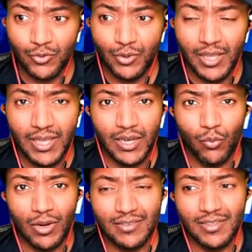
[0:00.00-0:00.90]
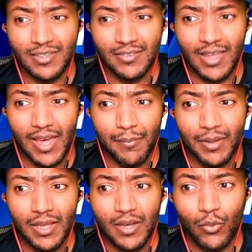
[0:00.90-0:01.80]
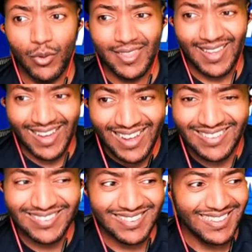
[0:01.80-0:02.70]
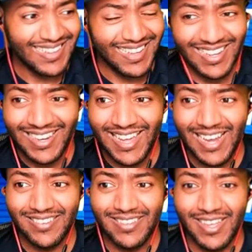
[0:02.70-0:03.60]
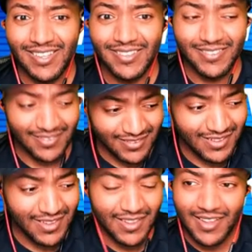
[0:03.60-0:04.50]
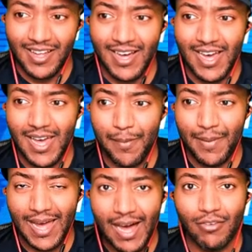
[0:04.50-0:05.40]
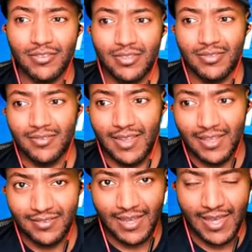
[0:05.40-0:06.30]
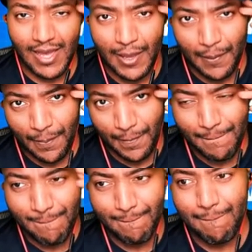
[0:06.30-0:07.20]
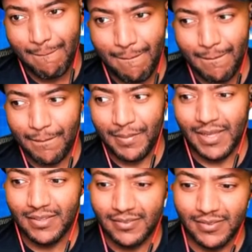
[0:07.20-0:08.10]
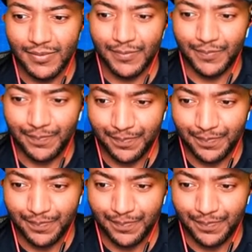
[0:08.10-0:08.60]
for tuning in and watching this game with us. And that is it. I am out. Thanks again. Peace.